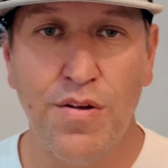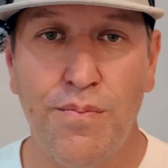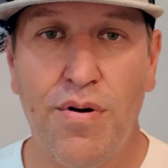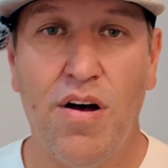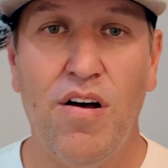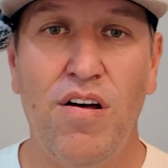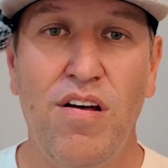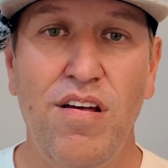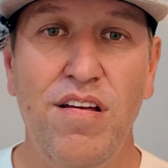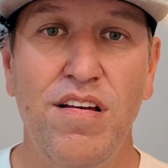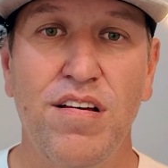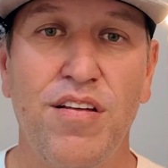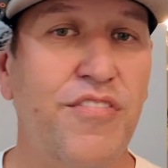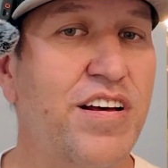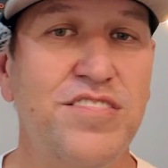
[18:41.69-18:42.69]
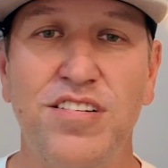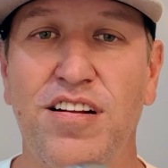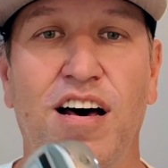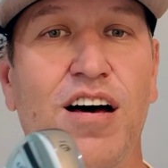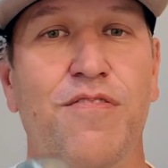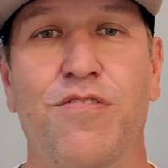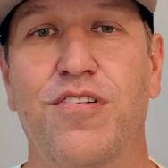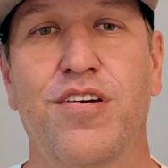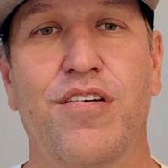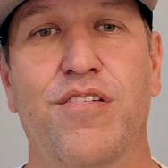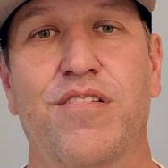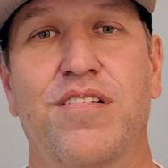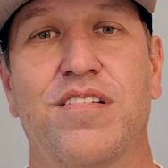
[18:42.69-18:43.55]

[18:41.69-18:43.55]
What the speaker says: the ball, these are not for you.